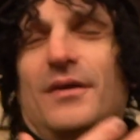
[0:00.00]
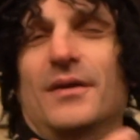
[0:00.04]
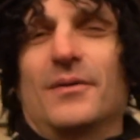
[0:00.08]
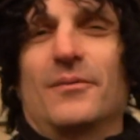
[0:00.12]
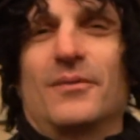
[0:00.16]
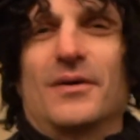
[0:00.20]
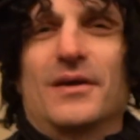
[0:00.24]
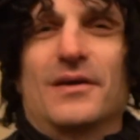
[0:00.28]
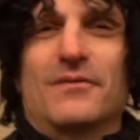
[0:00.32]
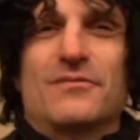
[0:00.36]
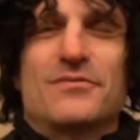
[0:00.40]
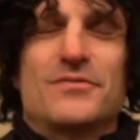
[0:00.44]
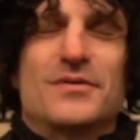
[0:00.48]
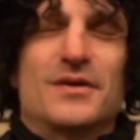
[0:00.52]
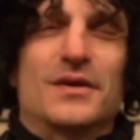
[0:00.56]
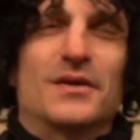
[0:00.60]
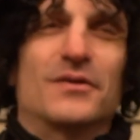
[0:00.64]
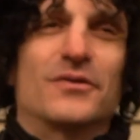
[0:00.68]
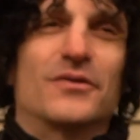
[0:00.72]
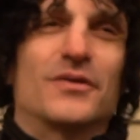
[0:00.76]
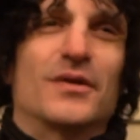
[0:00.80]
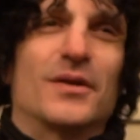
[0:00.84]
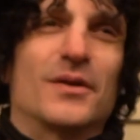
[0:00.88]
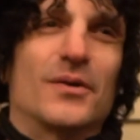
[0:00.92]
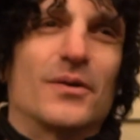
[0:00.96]
then we have
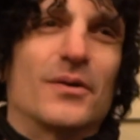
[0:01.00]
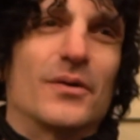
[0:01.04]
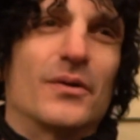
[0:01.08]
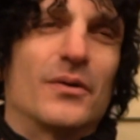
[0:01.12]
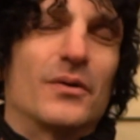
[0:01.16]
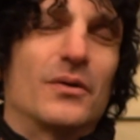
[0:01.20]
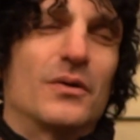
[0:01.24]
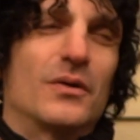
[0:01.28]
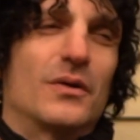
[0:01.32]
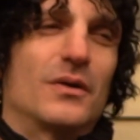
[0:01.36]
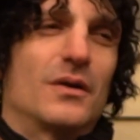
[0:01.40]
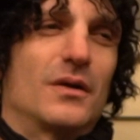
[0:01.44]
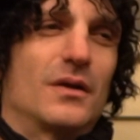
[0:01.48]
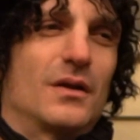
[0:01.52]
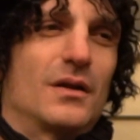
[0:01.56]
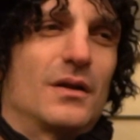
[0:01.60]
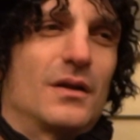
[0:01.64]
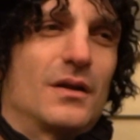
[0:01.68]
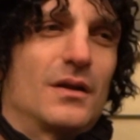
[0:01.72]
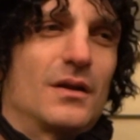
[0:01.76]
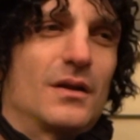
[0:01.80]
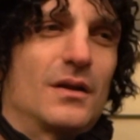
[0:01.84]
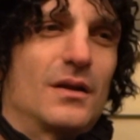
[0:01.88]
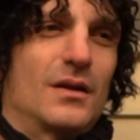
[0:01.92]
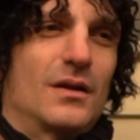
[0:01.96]
things that are,
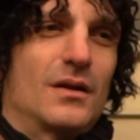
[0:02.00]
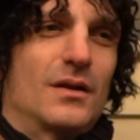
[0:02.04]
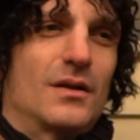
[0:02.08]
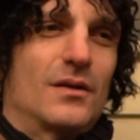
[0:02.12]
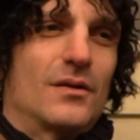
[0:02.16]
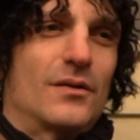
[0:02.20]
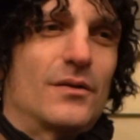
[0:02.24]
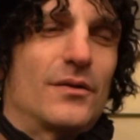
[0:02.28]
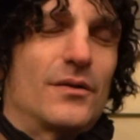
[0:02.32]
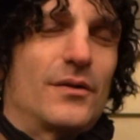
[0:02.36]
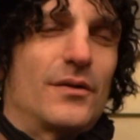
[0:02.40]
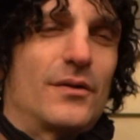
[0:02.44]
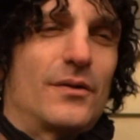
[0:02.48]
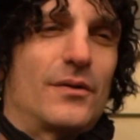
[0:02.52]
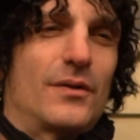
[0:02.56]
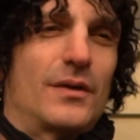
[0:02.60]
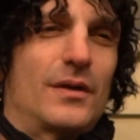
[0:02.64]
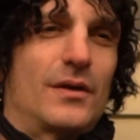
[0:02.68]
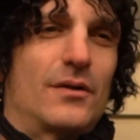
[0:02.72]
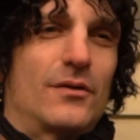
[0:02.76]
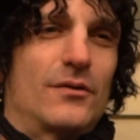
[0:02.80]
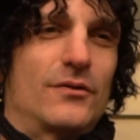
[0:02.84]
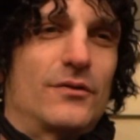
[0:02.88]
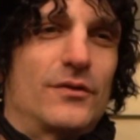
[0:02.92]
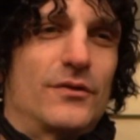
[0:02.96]
that
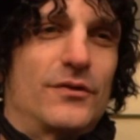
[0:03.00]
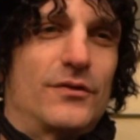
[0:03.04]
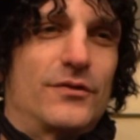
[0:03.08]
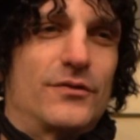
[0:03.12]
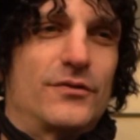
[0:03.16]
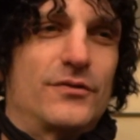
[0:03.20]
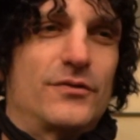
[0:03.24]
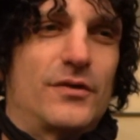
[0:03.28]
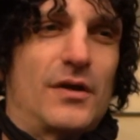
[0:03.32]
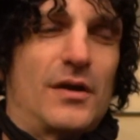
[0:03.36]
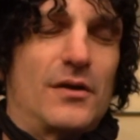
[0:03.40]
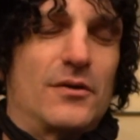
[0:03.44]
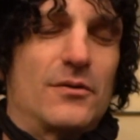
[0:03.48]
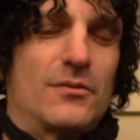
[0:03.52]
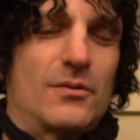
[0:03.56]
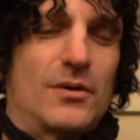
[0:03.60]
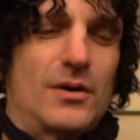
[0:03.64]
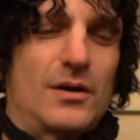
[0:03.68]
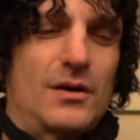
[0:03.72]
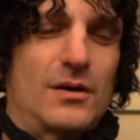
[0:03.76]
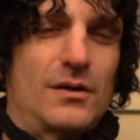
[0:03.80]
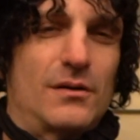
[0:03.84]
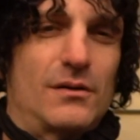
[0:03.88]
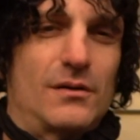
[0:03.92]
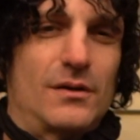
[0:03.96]
are just
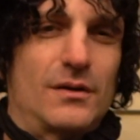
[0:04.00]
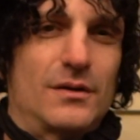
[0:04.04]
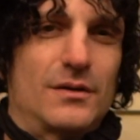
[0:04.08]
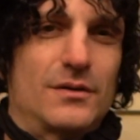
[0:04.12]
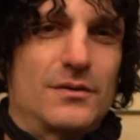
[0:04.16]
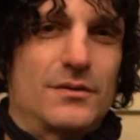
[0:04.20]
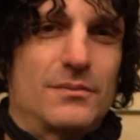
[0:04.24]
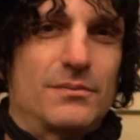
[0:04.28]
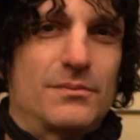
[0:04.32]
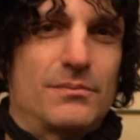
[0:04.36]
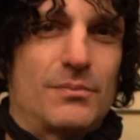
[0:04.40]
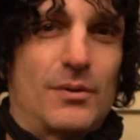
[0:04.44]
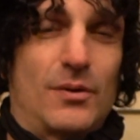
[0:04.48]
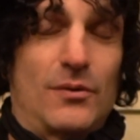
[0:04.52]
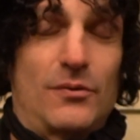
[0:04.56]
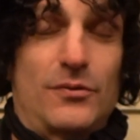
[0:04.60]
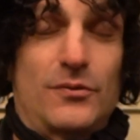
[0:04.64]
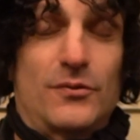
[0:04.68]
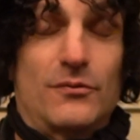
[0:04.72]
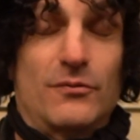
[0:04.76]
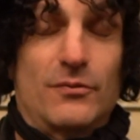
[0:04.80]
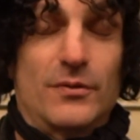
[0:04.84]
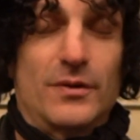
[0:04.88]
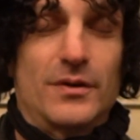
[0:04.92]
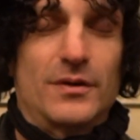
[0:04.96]
genuinely, both
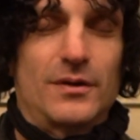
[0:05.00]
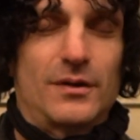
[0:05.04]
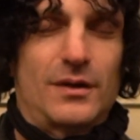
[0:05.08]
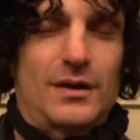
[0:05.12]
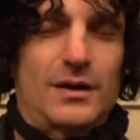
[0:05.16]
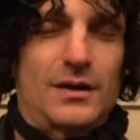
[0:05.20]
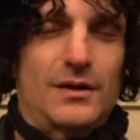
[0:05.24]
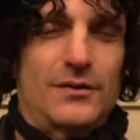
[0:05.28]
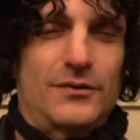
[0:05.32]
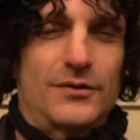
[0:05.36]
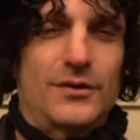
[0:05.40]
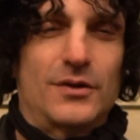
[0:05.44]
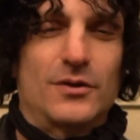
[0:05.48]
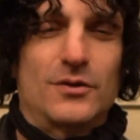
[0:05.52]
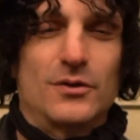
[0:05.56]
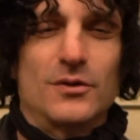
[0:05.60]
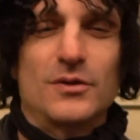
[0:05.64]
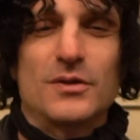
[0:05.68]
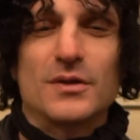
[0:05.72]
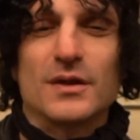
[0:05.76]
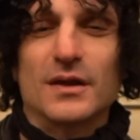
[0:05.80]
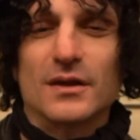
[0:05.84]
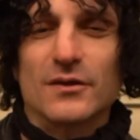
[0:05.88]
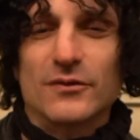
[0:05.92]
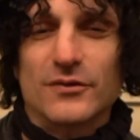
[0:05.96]
are real, I guess, the good
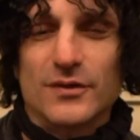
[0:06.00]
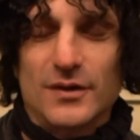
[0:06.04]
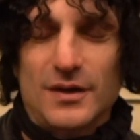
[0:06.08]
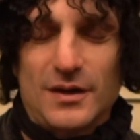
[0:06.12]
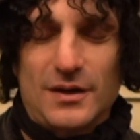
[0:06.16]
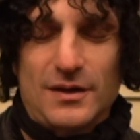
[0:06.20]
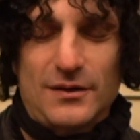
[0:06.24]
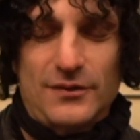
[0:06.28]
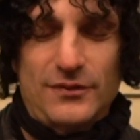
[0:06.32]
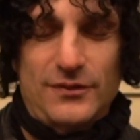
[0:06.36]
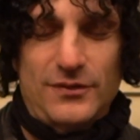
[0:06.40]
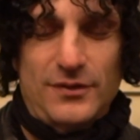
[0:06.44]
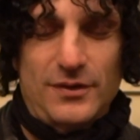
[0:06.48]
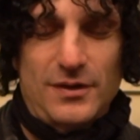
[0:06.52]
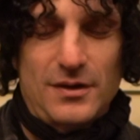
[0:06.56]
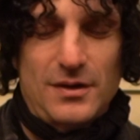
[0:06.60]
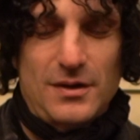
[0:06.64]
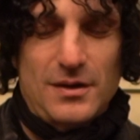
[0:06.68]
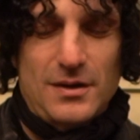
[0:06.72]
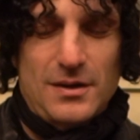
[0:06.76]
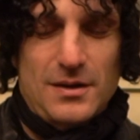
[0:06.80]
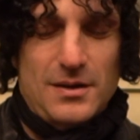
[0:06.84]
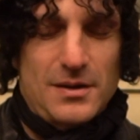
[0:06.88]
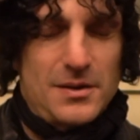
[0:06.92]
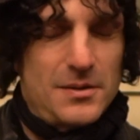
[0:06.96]
things in us.
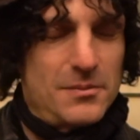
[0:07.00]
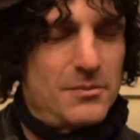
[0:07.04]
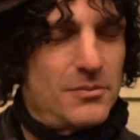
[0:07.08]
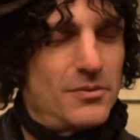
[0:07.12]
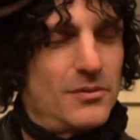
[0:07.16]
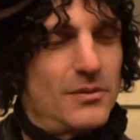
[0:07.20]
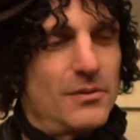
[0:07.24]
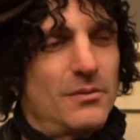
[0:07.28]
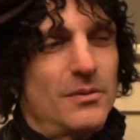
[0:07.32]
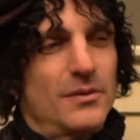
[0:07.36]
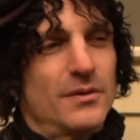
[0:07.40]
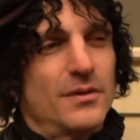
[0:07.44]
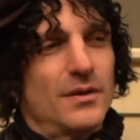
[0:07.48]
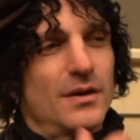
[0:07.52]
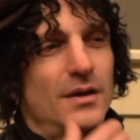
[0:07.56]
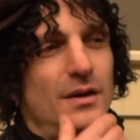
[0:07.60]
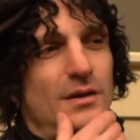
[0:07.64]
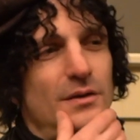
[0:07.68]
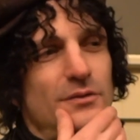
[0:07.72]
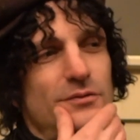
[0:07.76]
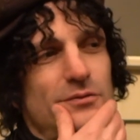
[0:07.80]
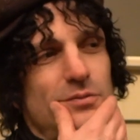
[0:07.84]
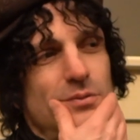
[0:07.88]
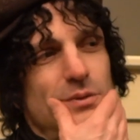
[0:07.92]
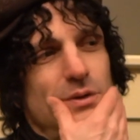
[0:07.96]
What would you
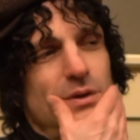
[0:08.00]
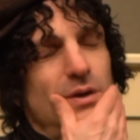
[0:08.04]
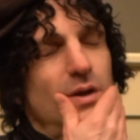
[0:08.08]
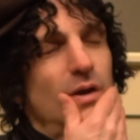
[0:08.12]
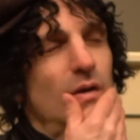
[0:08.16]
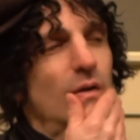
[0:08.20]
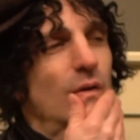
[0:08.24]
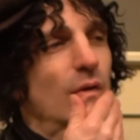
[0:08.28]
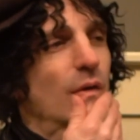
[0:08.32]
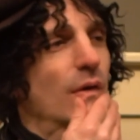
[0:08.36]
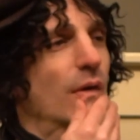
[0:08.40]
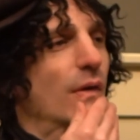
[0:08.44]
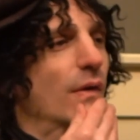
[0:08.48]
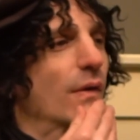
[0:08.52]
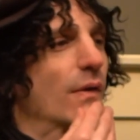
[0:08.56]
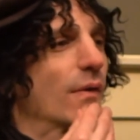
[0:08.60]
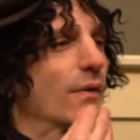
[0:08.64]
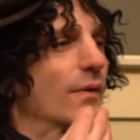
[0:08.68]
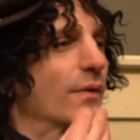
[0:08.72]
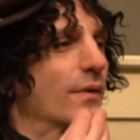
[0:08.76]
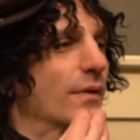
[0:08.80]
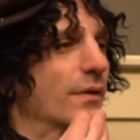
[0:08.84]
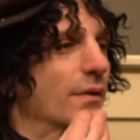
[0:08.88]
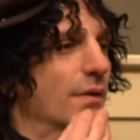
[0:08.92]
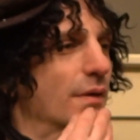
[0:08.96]
ask me? I don't know.
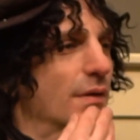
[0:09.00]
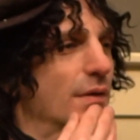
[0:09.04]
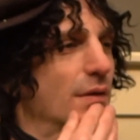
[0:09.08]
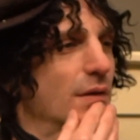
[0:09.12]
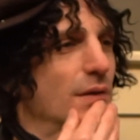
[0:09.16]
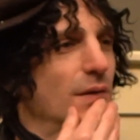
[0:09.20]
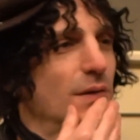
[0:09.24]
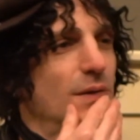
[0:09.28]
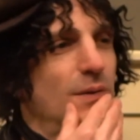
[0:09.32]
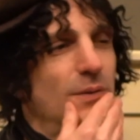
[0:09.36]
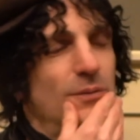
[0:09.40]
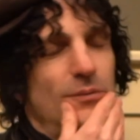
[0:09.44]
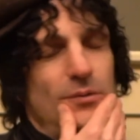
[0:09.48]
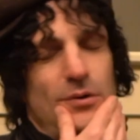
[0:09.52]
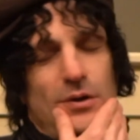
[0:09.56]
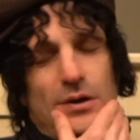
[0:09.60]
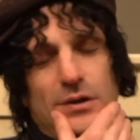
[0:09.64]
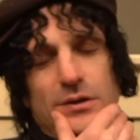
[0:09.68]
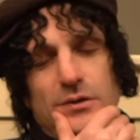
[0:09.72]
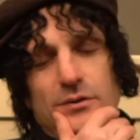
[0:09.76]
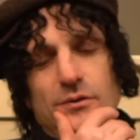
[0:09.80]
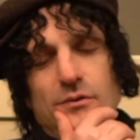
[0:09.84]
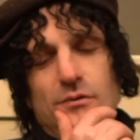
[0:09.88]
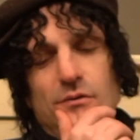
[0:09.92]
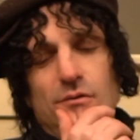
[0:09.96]
Why
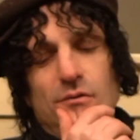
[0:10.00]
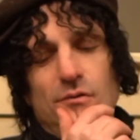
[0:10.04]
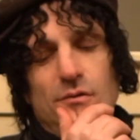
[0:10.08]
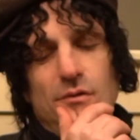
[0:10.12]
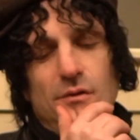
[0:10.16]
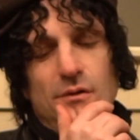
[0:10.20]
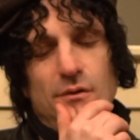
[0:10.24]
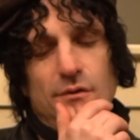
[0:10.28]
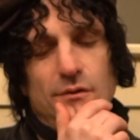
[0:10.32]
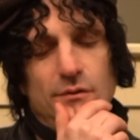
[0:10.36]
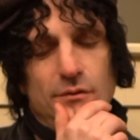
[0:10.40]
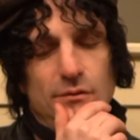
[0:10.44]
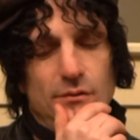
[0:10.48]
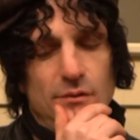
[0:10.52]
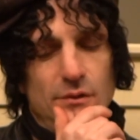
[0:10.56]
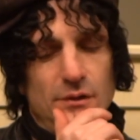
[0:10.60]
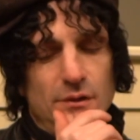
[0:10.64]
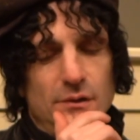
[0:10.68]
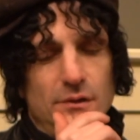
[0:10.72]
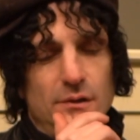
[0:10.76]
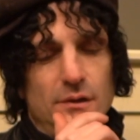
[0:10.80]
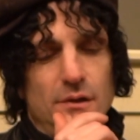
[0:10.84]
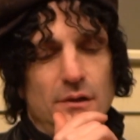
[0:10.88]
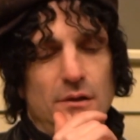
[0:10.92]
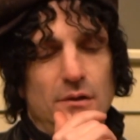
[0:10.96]
you do this? Who do you
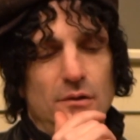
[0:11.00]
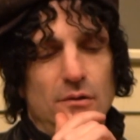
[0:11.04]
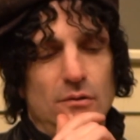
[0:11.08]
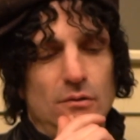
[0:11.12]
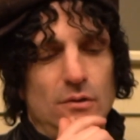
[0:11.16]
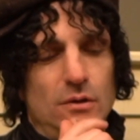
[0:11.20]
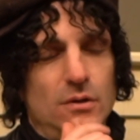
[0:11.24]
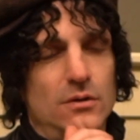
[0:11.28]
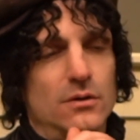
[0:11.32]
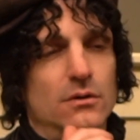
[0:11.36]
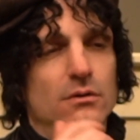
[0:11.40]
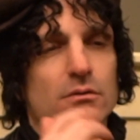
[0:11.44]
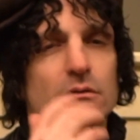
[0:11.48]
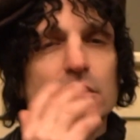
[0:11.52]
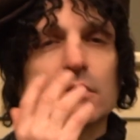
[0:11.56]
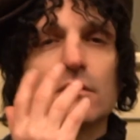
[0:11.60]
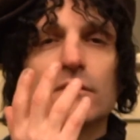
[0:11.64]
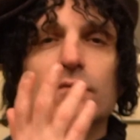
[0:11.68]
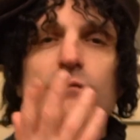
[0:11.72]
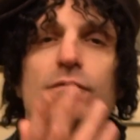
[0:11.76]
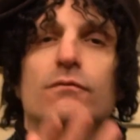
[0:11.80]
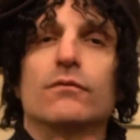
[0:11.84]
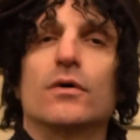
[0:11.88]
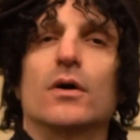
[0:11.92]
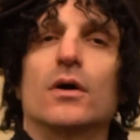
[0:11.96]
think you are? Who the
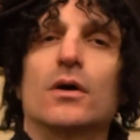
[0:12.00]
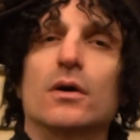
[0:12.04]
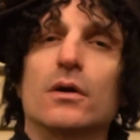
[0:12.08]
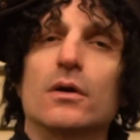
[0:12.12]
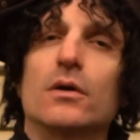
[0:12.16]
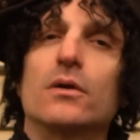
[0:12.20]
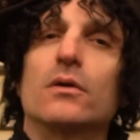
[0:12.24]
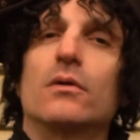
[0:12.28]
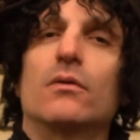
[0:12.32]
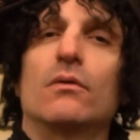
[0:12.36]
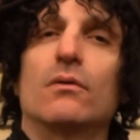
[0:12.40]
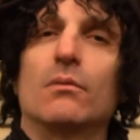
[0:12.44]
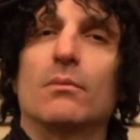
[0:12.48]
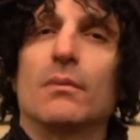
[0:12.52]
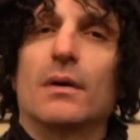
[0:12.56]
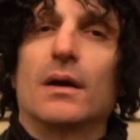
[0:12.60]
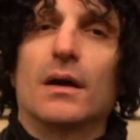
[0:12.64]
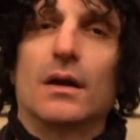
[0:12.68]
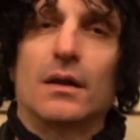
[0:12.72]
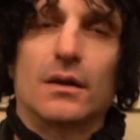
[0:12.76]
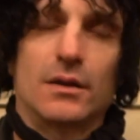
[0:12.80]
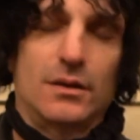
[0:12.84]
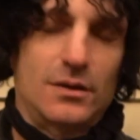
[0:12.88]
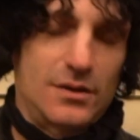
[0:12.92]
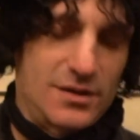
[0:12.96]
fuck are you,
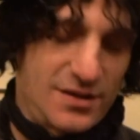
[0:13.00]
Malin?